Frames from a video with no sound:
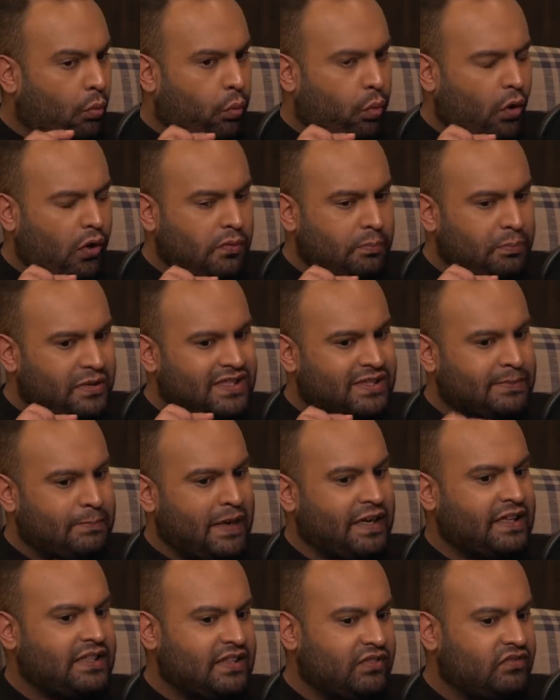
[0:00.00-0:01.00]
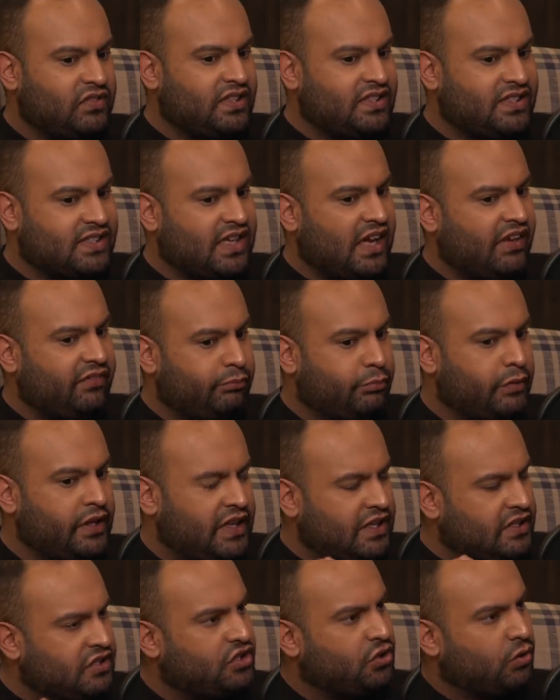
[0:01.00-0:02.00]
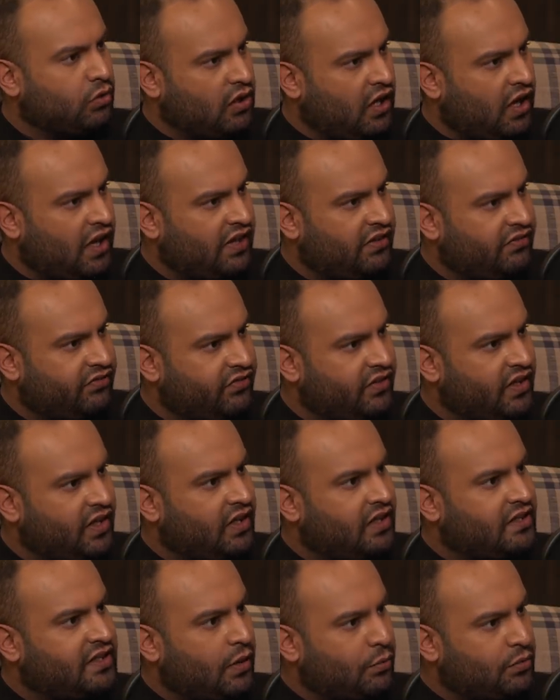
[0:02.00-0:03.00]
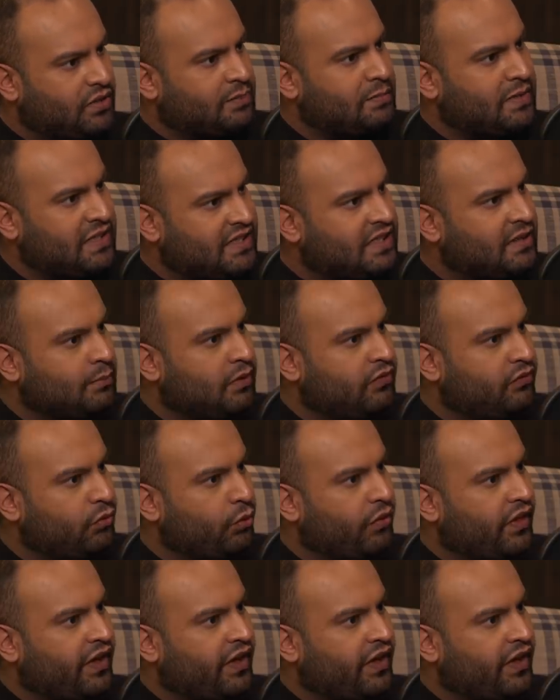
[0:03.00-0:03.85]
What perspective did Seth bring into your life that was missing before